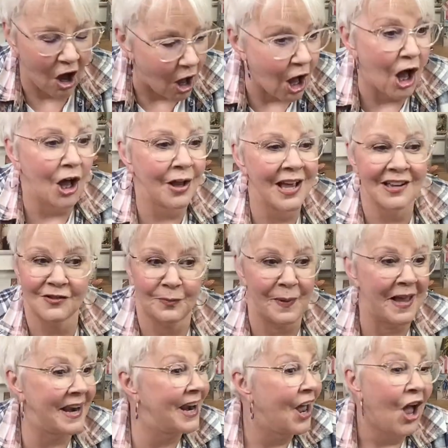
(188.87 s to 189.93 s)
all it's
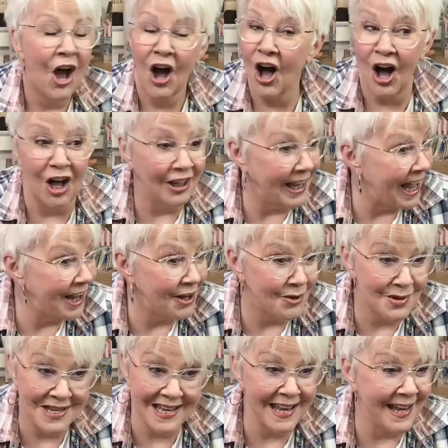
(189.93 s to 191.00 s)
been all
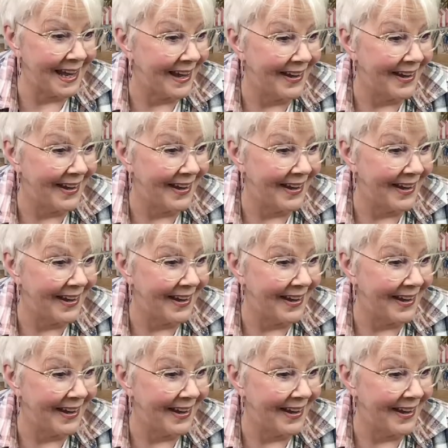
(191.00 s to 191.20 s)
IOD.